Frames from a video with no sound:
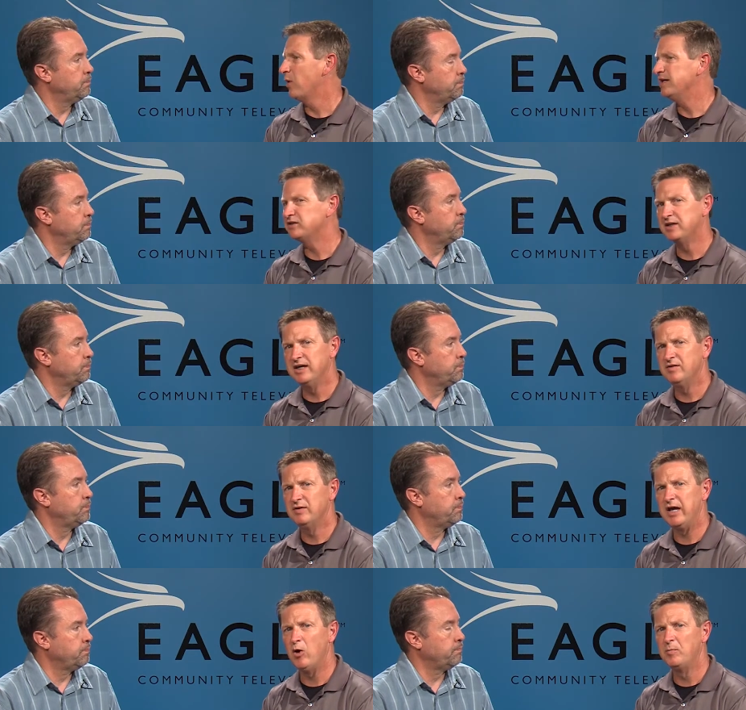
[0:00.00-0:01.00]
Speaker 1: of ways to
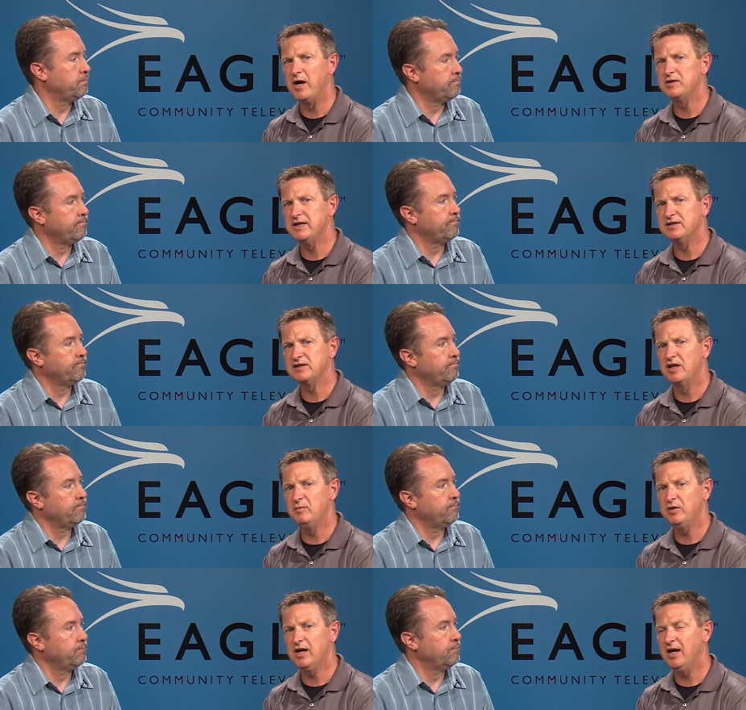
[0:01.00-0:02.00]
give and help out
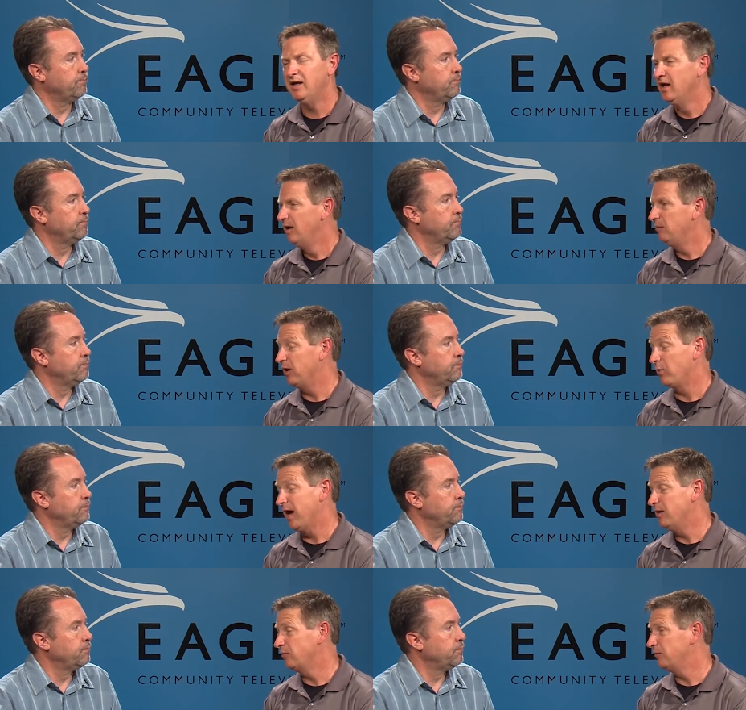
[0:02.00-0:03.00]
DSNWK. Been
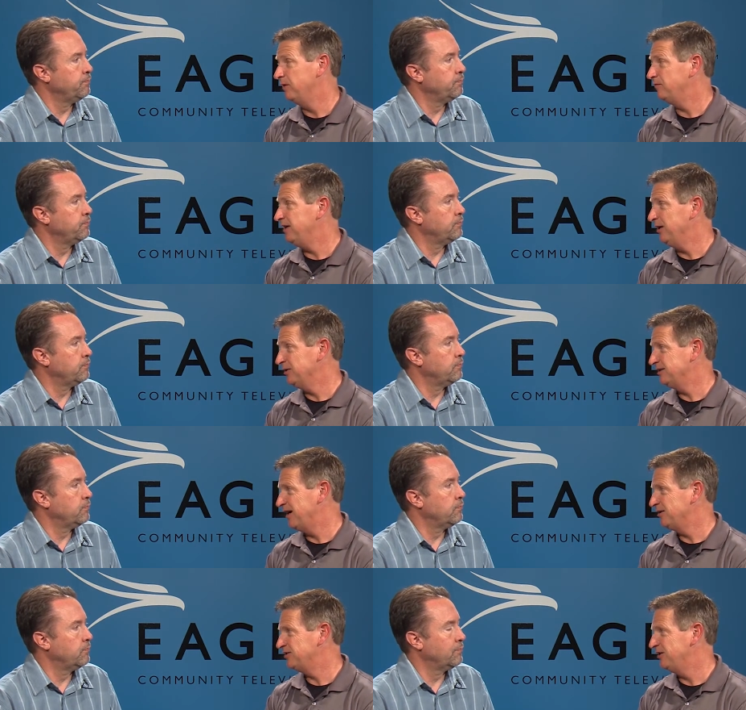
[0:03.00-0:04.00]
around for 50 years
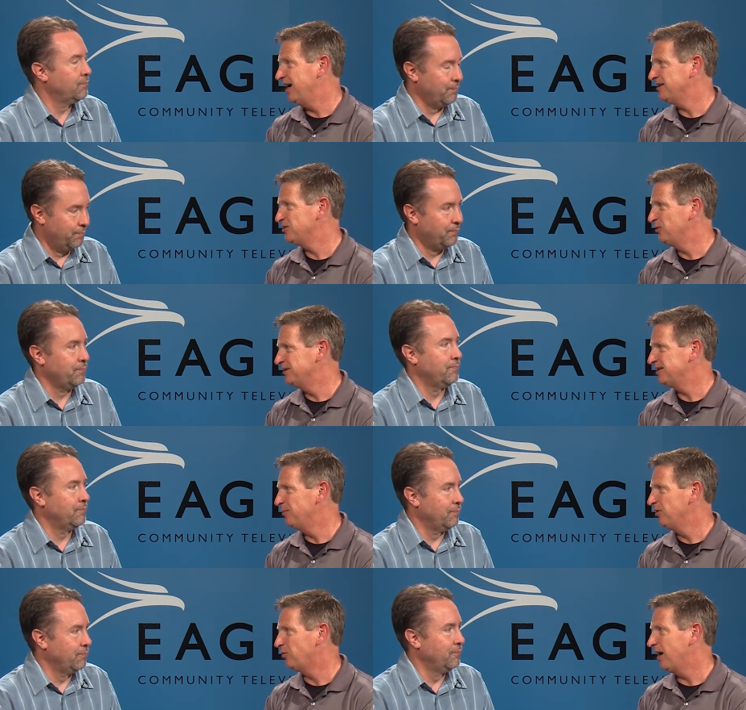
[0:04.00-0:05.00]
now, so you guys are doing
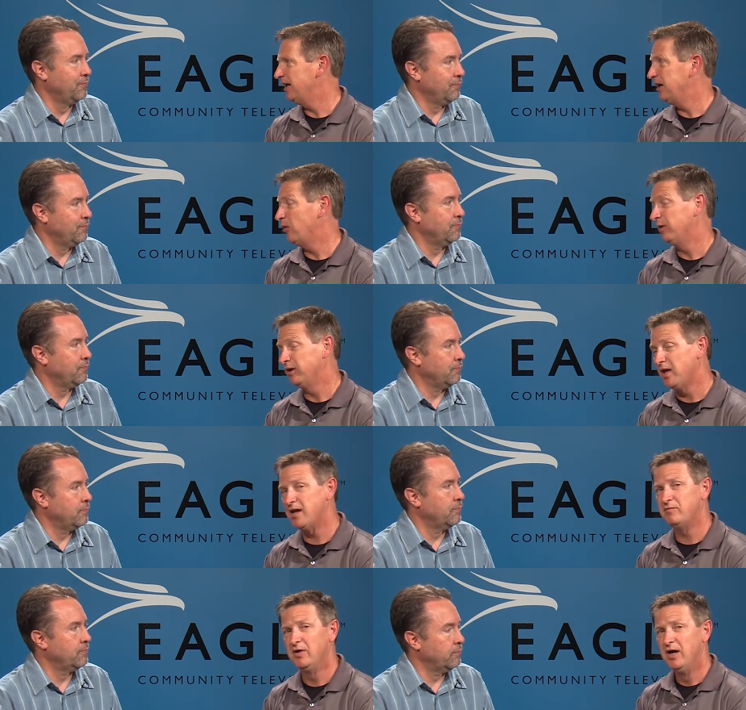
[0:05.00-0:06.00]
something right and helping a
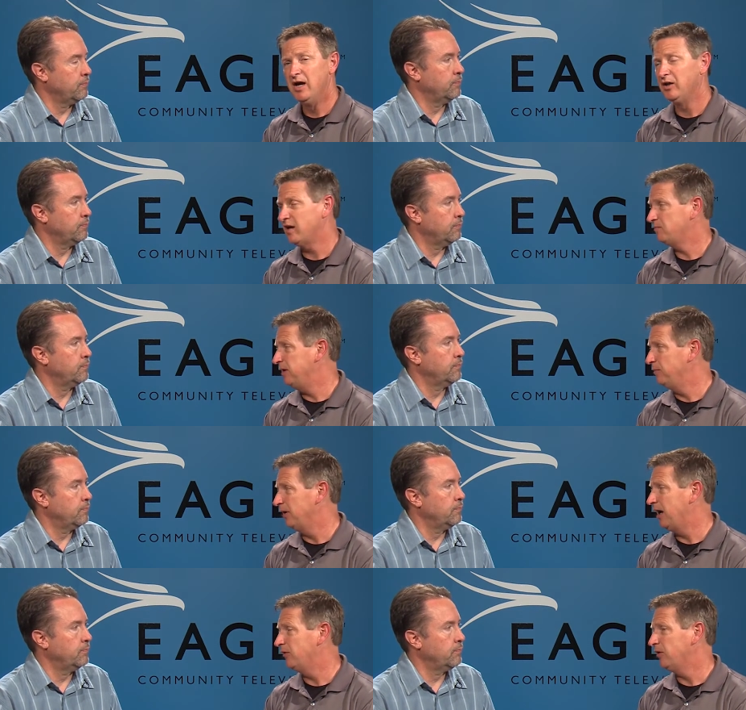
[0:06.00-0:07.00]
lot of a lot of
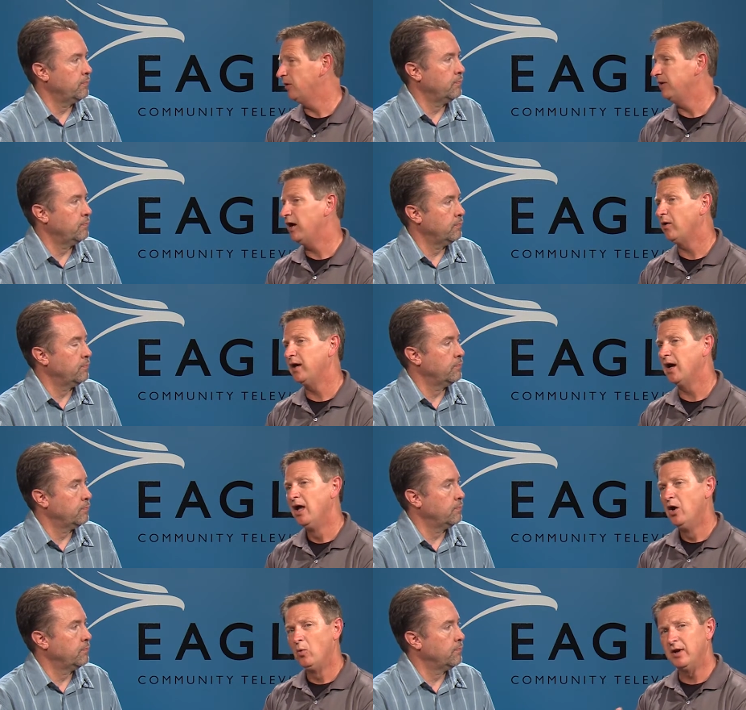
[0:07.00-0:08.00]
people out there in the area.
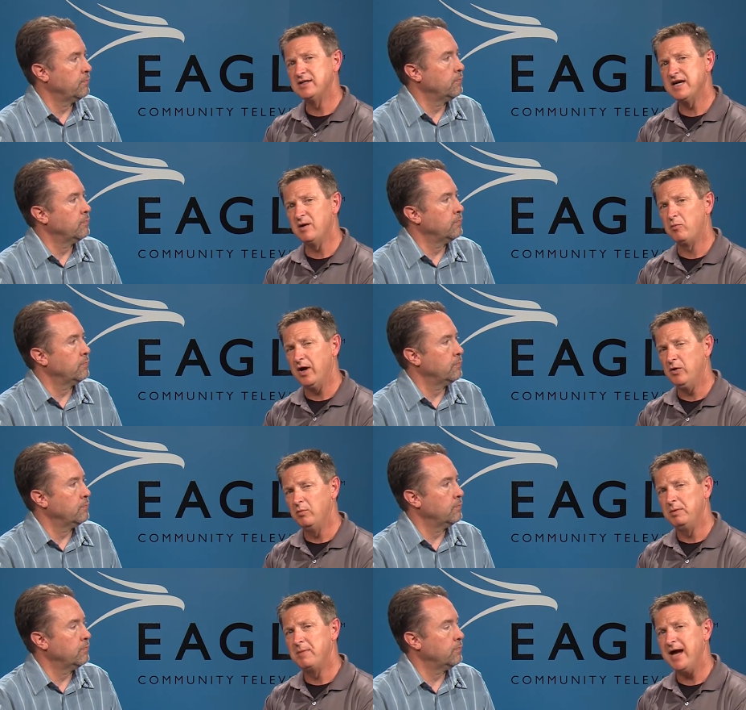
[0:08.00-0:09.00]
We're going to take a break.
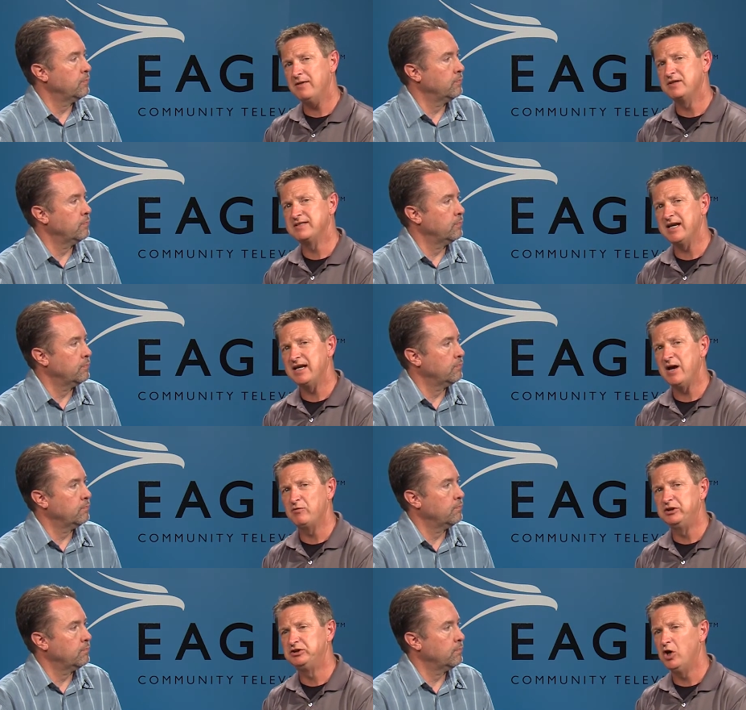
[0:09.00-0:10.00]
We'll be back in the second
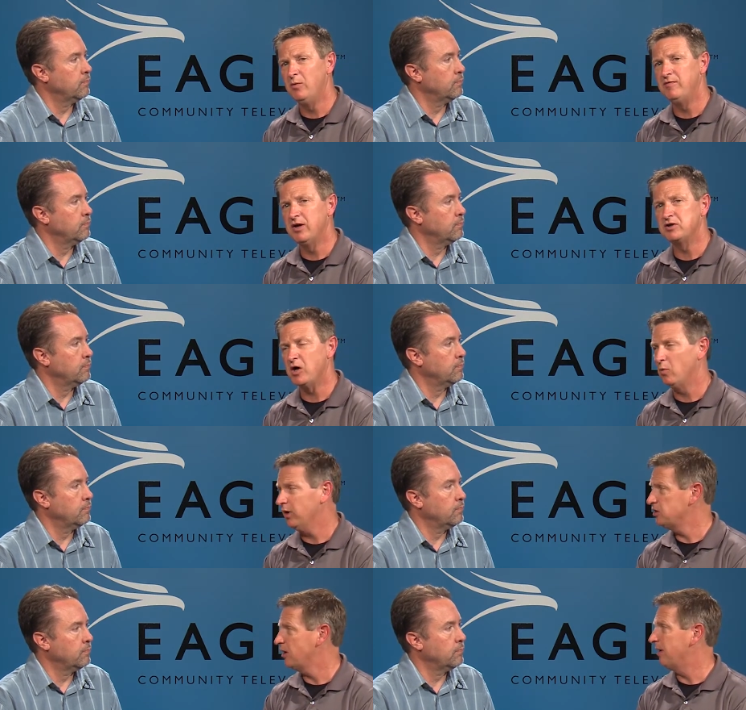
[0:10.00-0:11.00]
half of the show. We're going to talk.
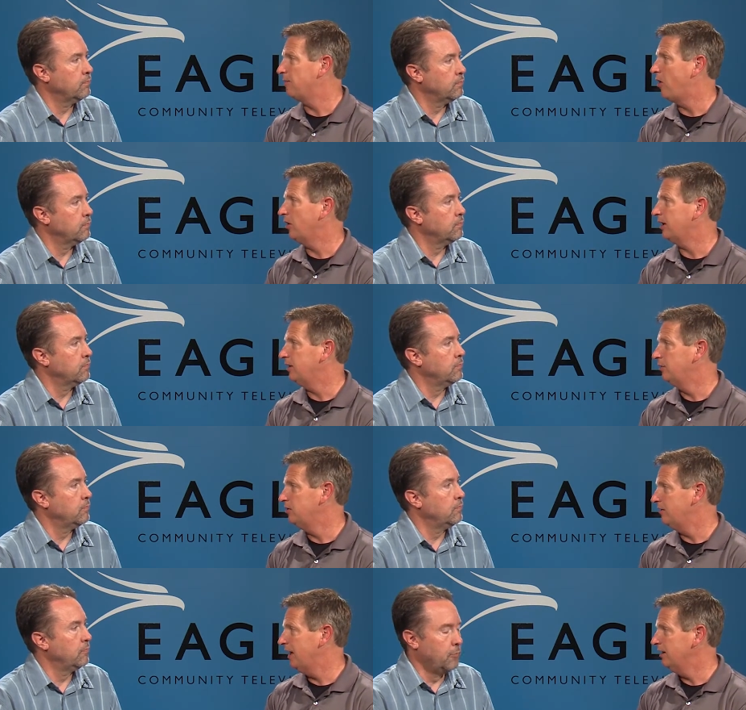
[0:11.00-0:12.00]
We're going to talk about a party. You
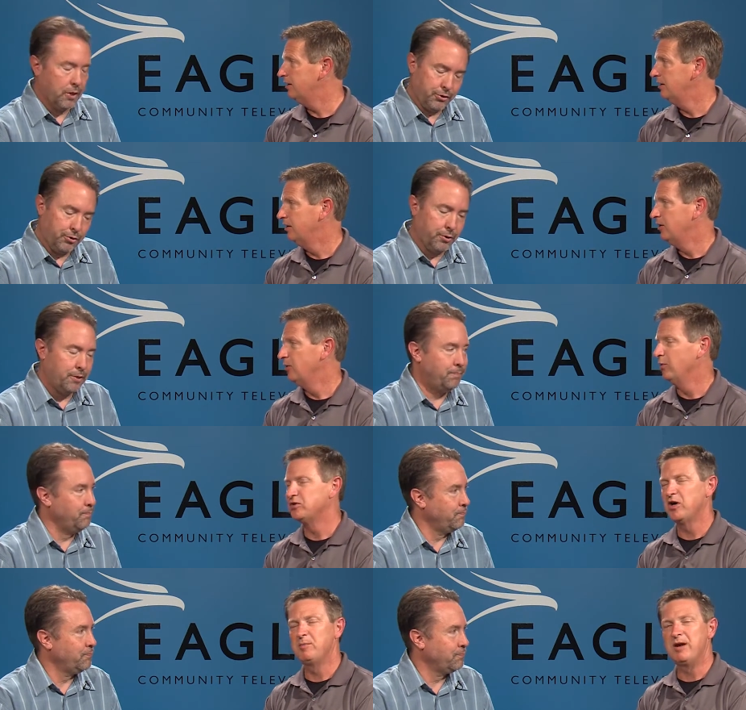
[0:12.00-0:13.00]
want to do that? Let's do it.
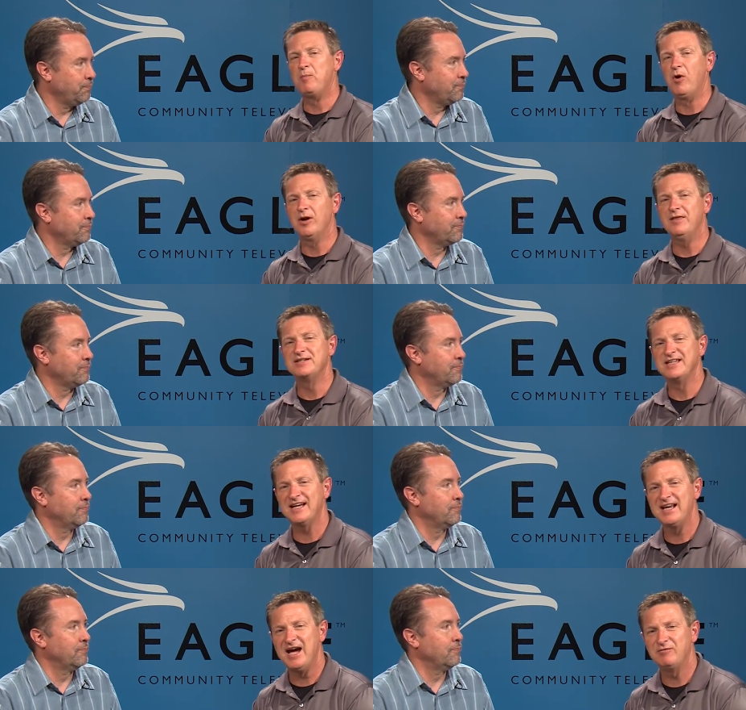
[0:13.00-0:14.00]
We'll talk about a party the
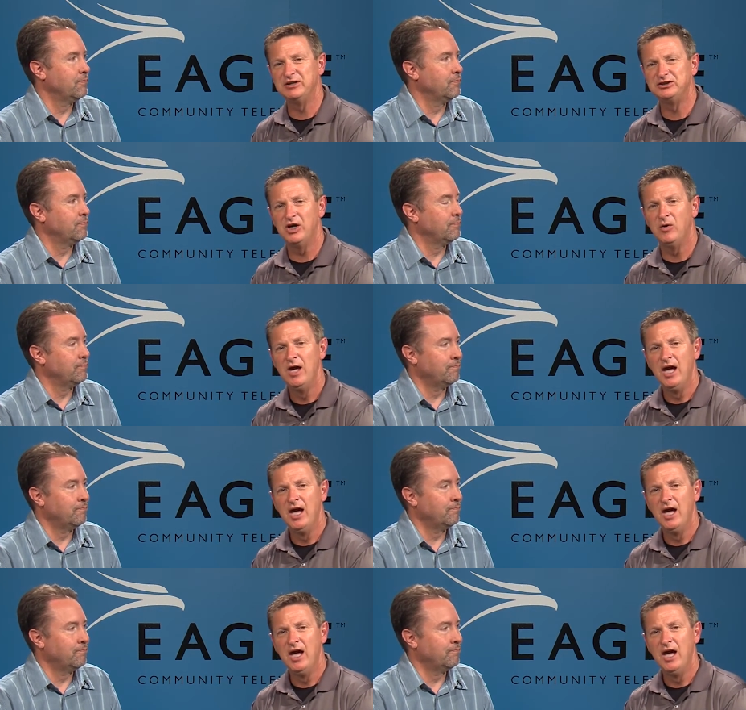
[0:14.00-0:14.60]
second half of the show.